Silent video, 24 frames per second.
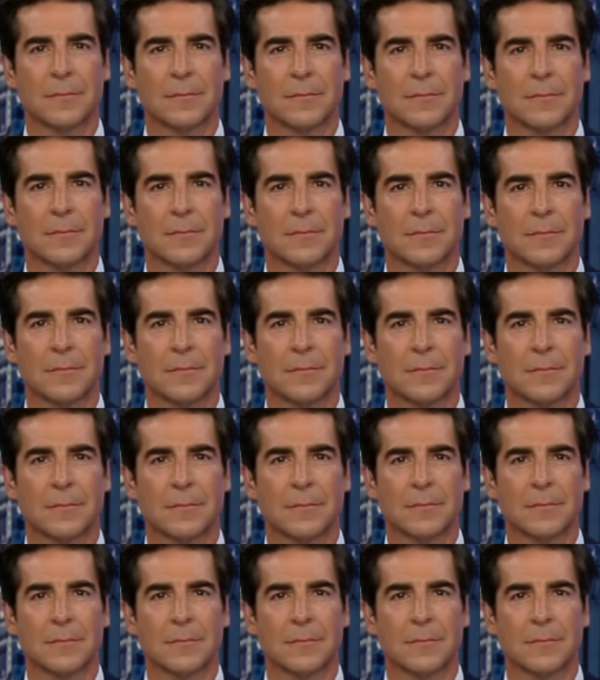
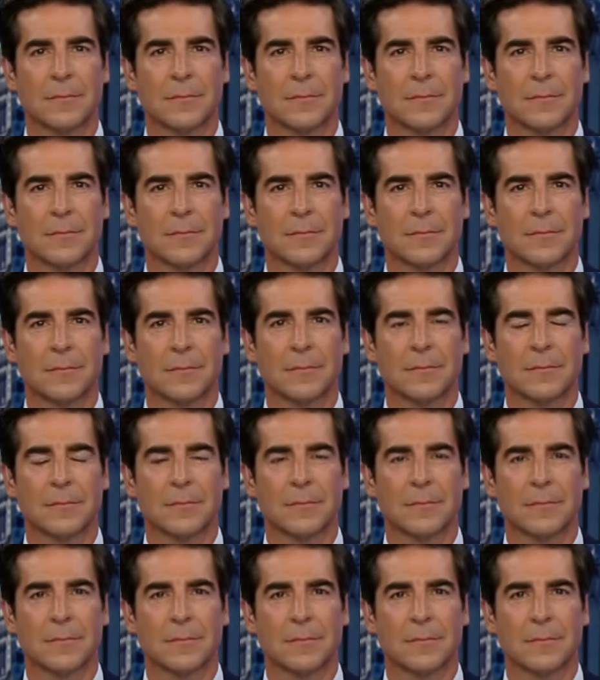
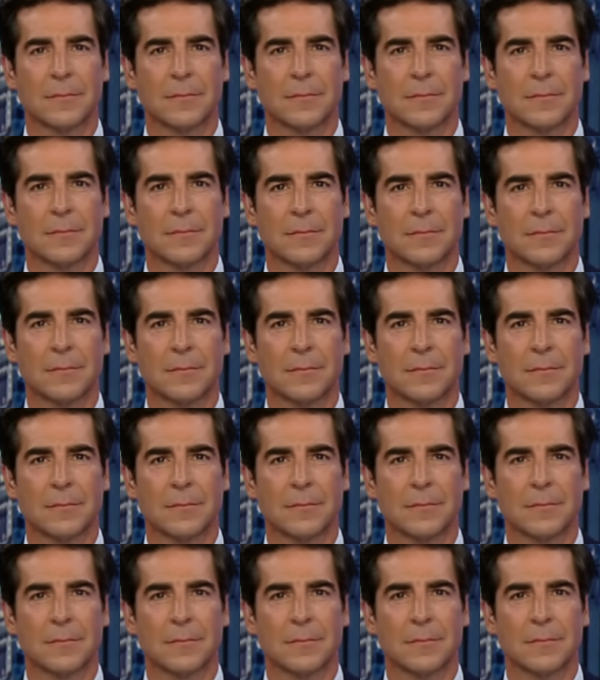
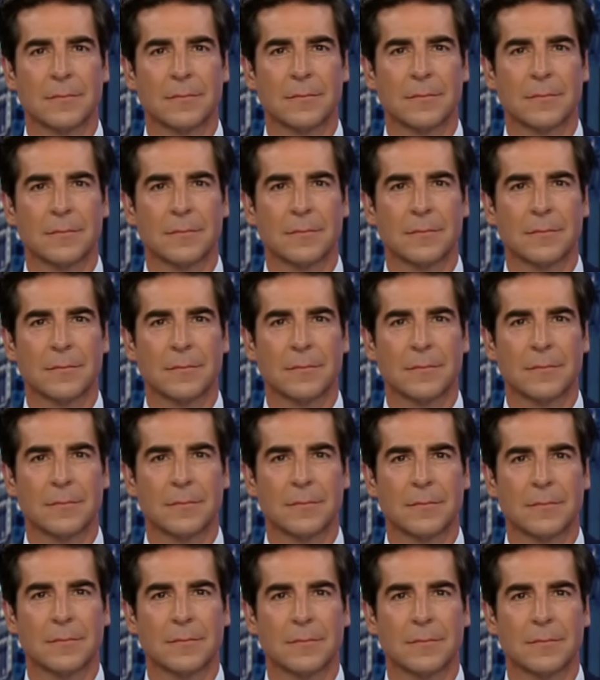
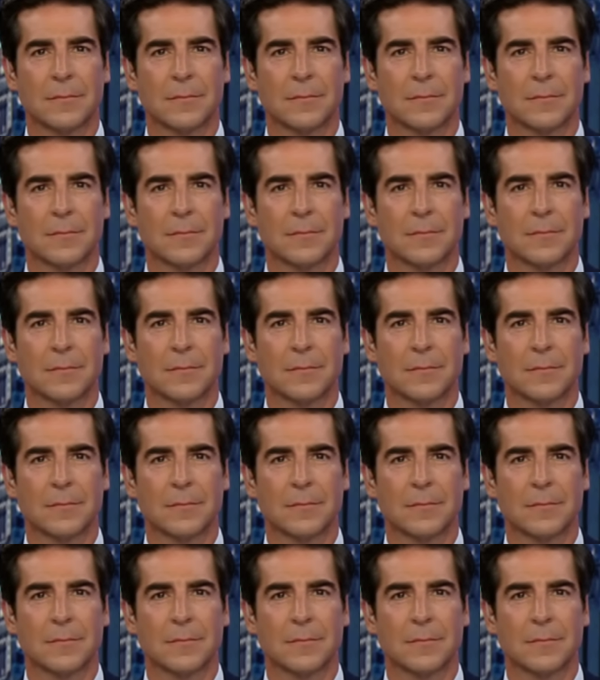[no speech]